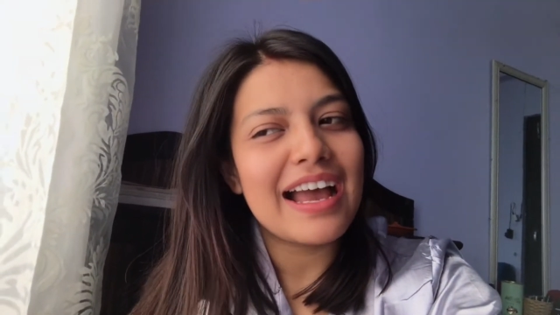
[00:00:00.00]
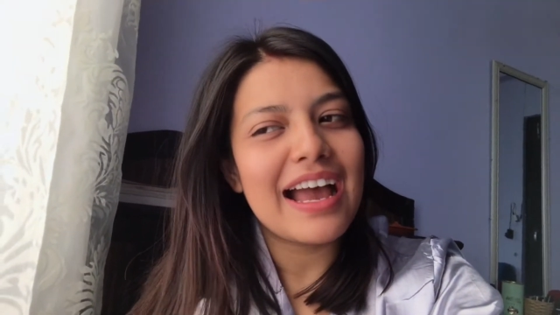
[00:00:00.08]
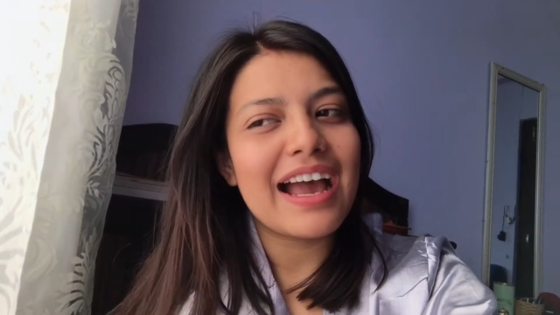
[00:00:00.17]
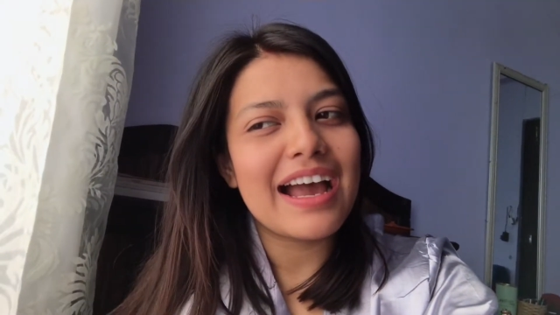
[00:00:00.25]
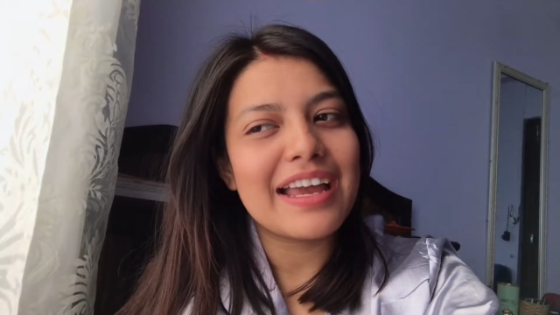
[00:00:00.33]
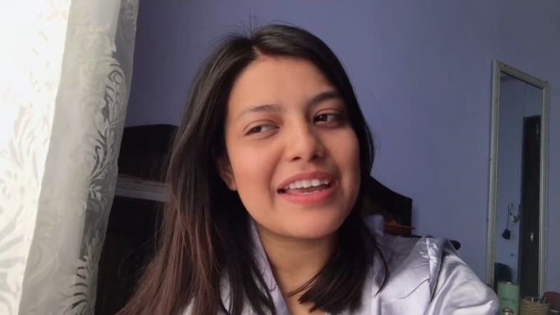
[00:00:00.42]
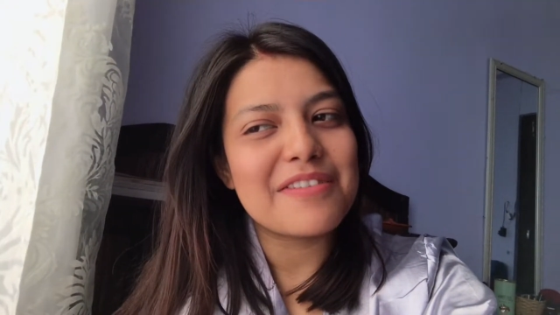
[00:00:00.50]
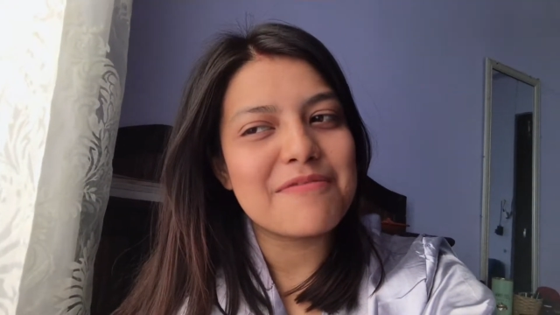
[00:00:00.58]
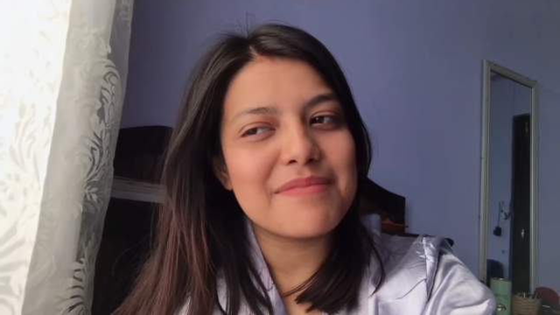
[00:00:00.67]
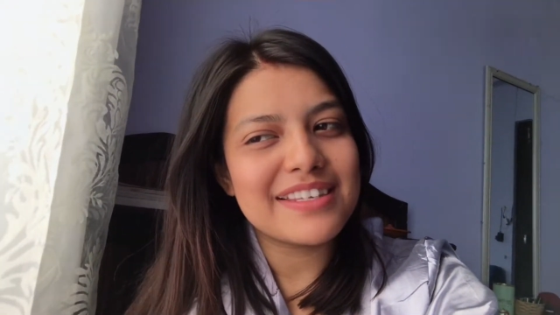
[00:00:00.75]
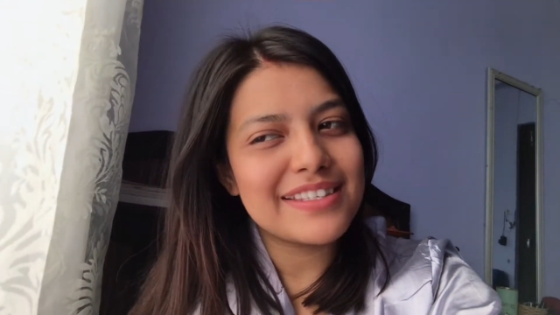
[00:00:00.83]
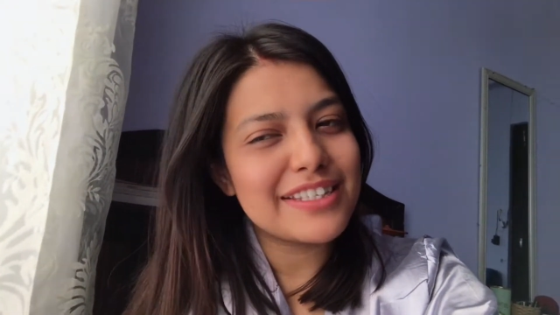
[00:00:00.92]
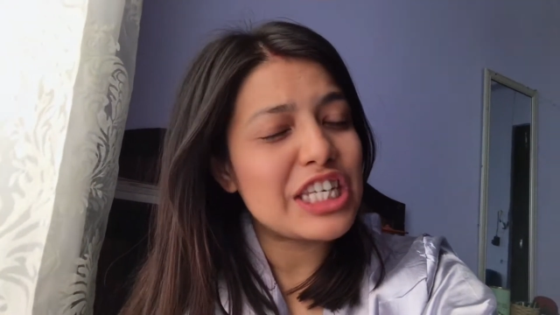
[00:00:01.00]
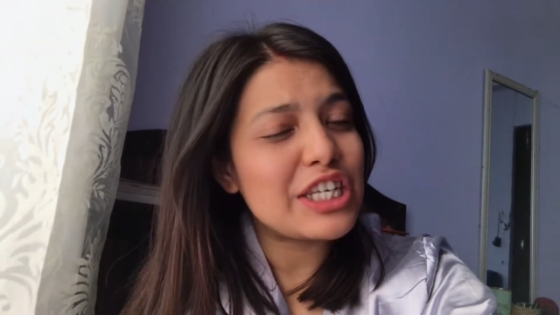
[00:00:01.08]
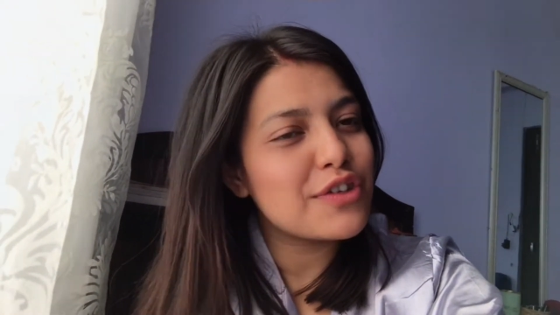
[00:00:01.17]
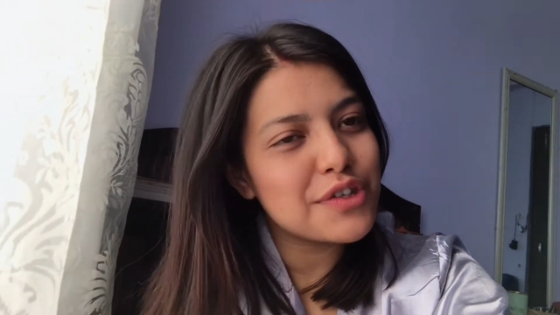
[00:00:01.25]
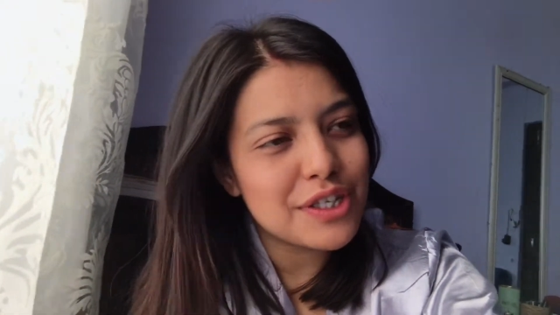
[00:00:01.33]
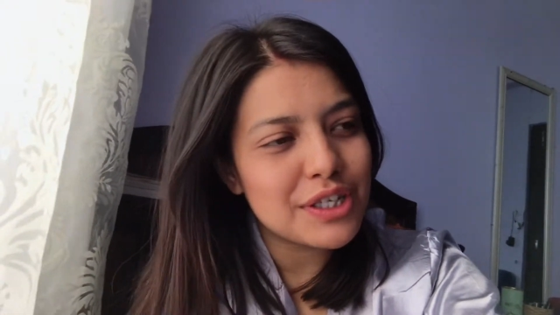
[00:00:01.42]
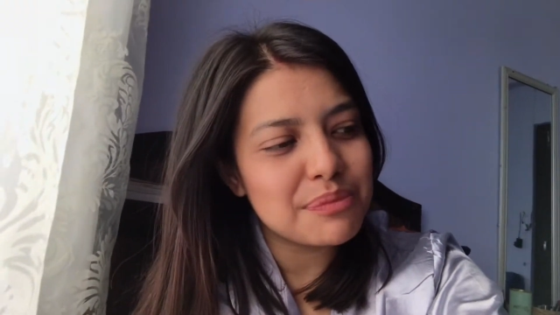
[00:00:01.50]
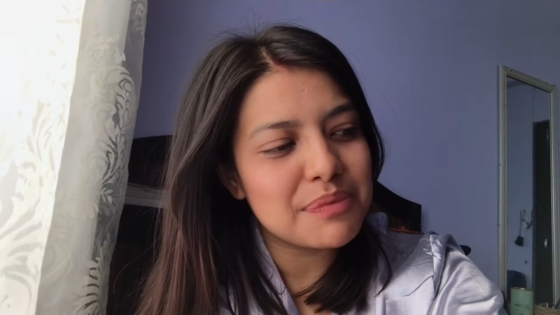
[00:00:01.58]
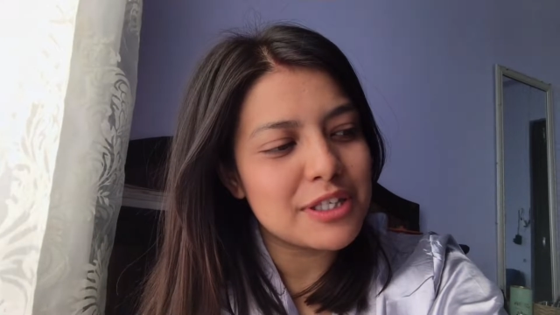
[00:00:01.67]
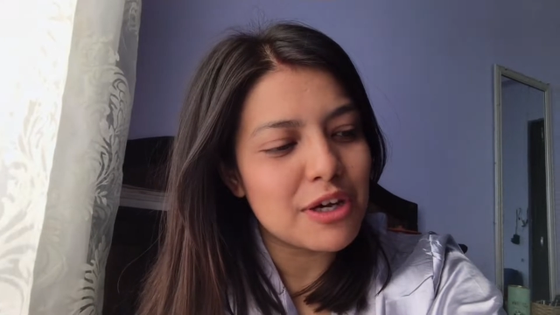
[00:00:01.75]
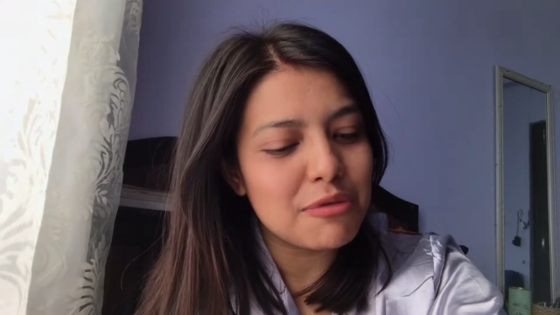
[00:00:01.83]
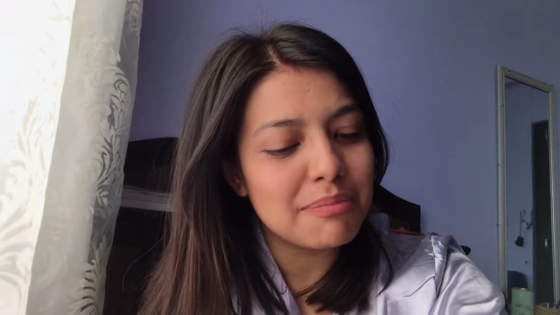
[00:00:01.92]
I missed YouTube
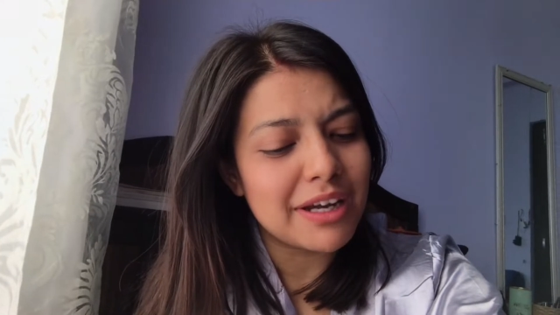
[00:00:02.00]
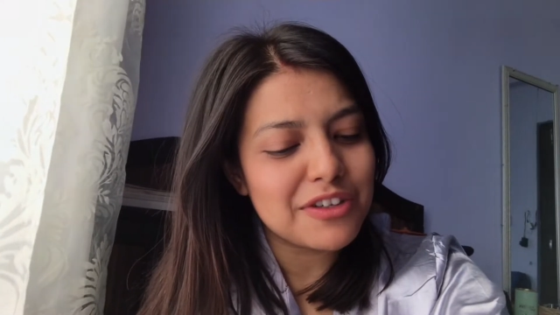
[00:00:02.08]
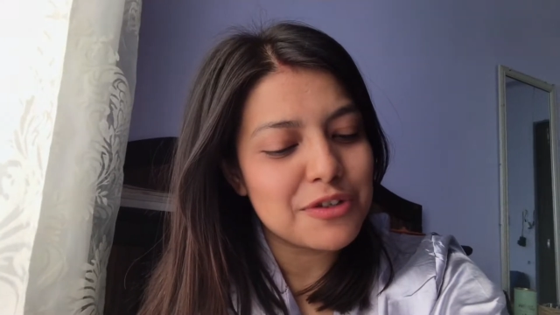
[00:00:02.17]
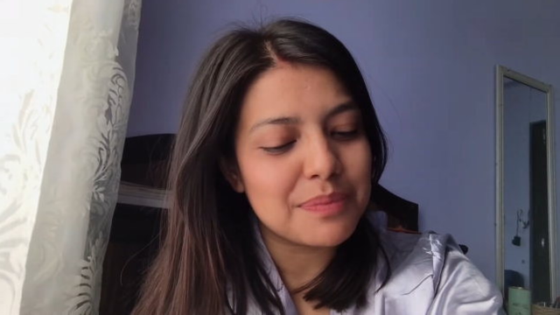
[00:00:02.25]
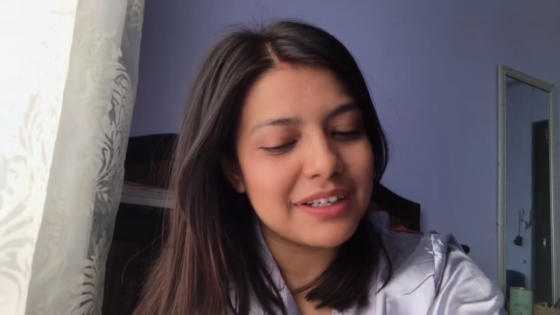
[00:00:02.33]
so much,